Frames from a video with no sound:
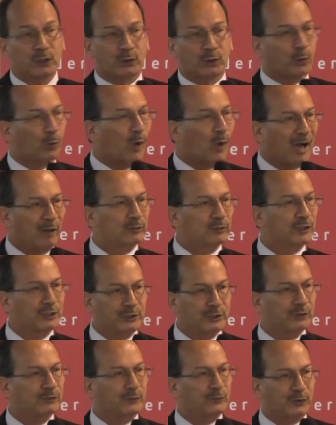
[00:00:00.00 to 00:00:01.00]
throughout the
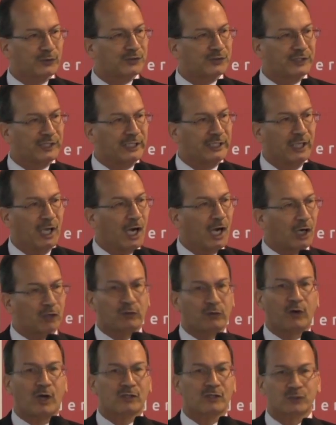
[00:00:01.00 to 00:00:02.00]
university
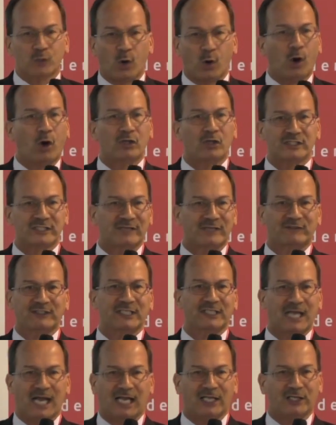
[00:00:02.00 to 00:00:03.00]
across all
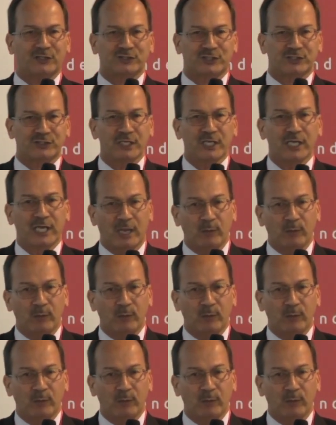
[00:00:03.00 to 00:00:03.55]
seven colleges,